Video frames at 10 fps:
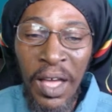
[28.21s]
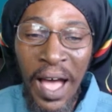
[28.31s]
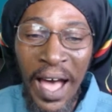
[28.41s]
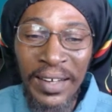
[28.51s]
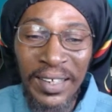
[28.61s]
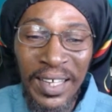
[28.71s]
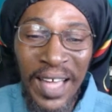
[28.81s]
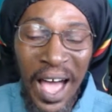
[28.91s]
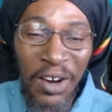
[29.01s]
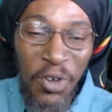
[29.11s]
And
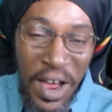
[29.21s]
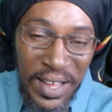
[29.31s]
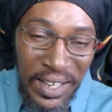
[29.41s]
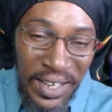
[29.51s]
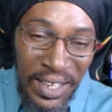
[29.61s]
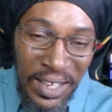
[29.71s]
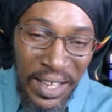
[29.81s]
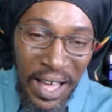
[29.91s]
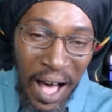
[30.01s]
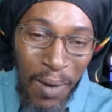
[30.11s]
ironically,
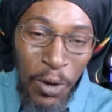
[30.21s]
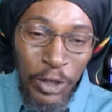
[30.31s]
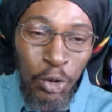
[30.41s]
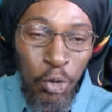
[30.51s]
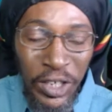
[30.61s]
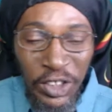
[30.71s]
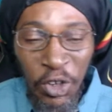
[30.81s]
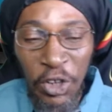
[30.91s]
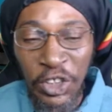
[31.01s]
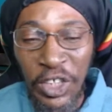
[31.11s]
I was
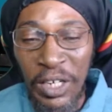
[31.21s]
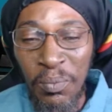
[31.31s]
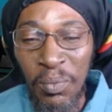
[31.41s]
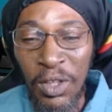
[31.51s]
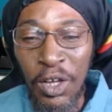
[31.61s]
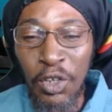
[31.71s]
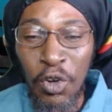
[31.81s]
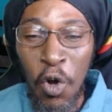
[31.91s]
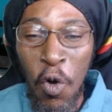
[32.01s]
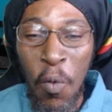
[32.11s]
researching,
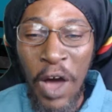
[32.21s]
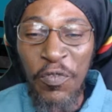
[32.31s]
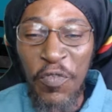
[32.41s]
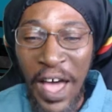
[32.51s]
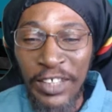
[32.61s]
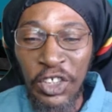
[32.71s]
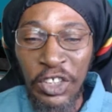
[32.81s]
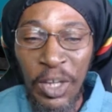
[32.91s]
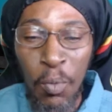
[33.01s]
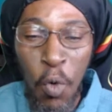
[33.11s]
what
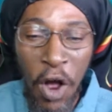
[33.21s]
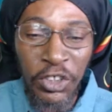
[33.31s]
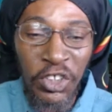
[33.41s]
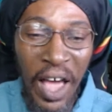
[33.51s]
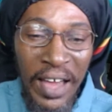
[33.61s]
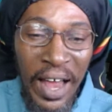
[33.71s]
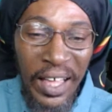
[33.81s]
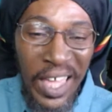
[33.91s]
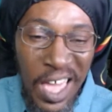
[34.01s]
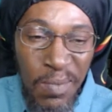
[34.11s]
fascism was, and I
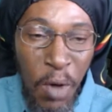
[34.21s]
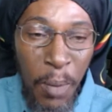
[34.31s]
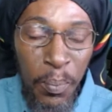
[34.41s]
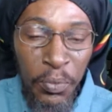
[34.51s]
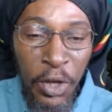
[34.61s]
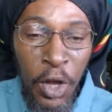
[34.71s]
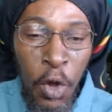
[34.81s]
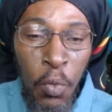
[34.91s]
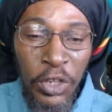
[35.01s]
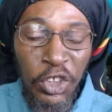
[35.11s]
came up
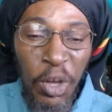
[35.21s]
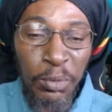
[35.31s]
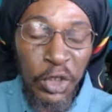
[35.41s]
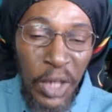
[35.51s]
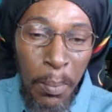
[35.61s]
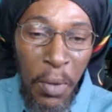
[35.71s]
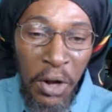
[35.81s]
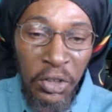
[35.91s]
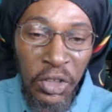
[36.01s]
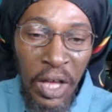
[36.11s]
with some
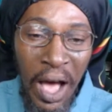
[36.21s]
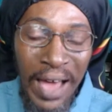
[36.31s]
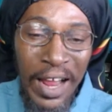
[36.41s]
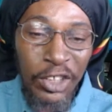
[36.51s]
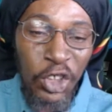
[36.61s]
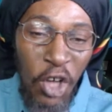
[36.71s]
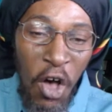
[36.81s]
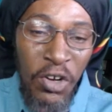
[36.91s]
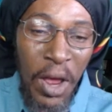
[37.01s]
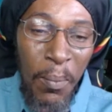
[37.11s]
symbols, and I
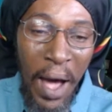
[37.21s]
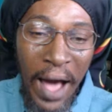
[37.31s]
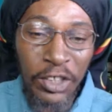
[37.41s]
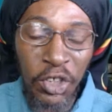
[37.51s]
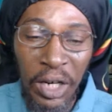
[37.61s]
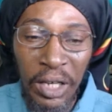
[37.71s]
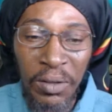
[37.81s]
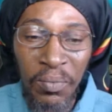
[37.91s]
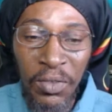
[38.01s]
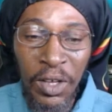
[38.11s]
saw them actually
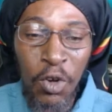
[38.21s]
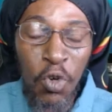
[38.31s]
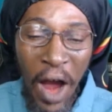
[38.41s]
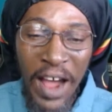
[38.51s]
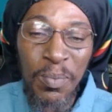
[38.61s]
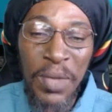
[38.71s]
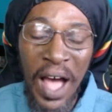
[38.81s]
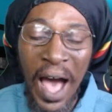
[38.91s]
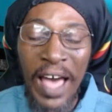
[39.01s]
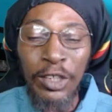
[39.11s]
right
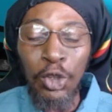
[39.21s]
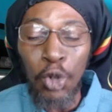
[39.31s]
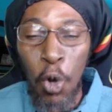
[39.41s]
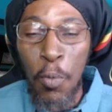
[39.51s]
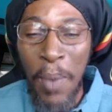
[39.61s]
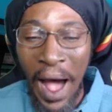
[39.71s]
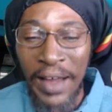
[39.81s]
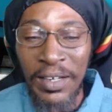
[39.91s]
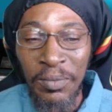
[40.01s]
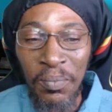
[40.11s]
behind Joe
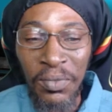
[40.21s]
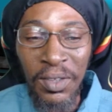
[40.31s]
Biden